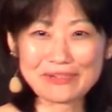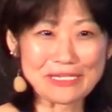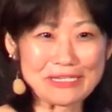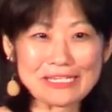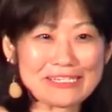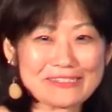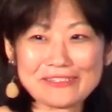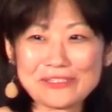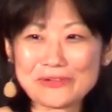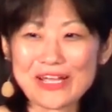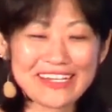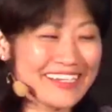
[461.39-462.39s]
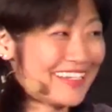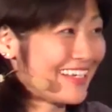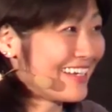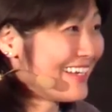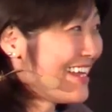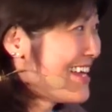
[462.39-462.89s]
I mean, it doesn't do
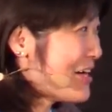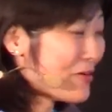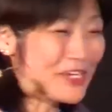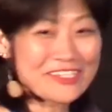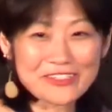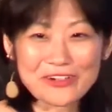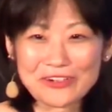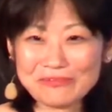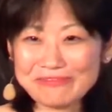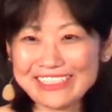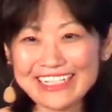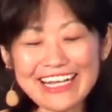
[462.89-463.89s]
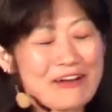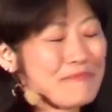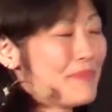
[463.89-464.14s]
anything on its own,